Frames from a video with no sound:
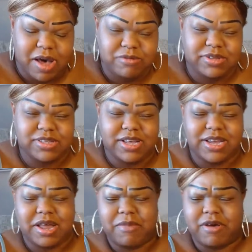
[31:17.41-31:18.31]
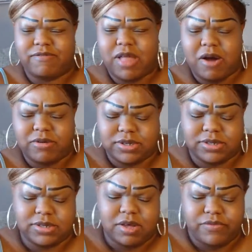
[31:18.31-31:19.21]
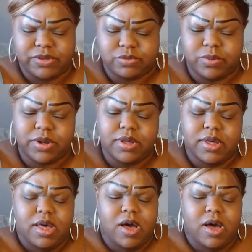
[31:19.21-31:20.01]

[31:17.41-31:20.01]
I was just looking at my flowers and stuff as well.